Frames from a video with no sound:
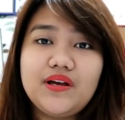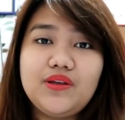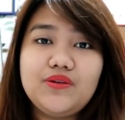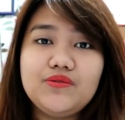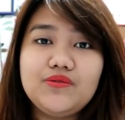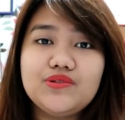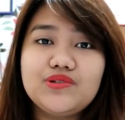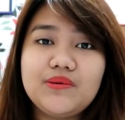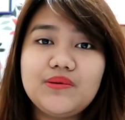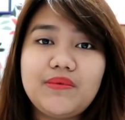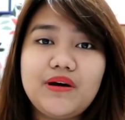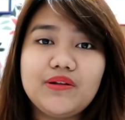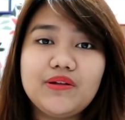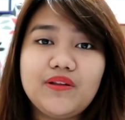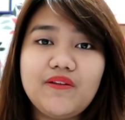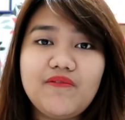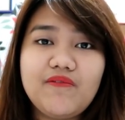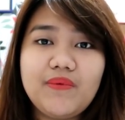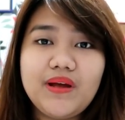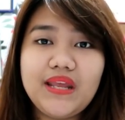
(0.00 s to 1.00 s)
huge
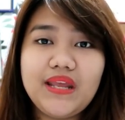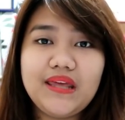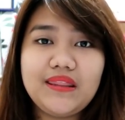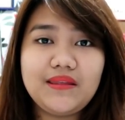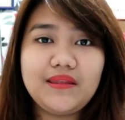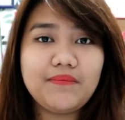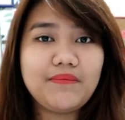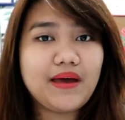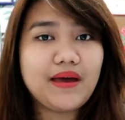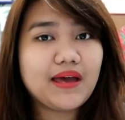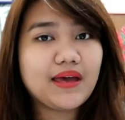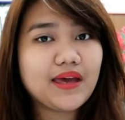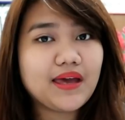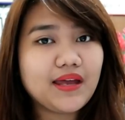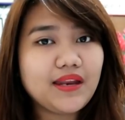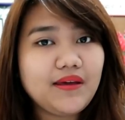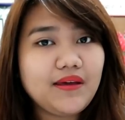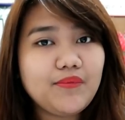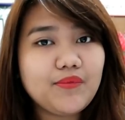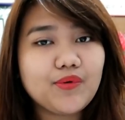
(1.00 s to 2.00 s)
amount of money in the bank
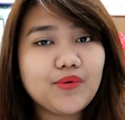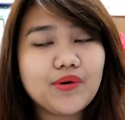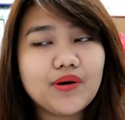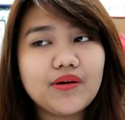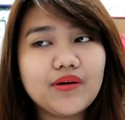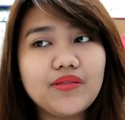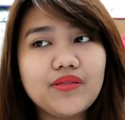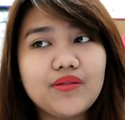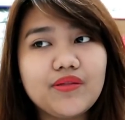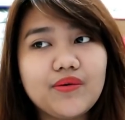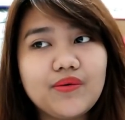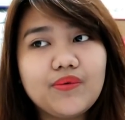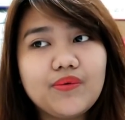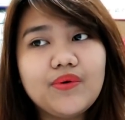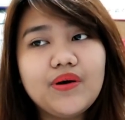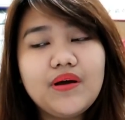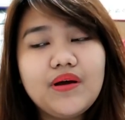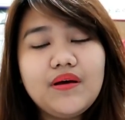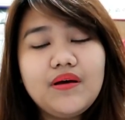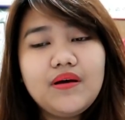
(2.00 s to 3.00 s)
anymore, though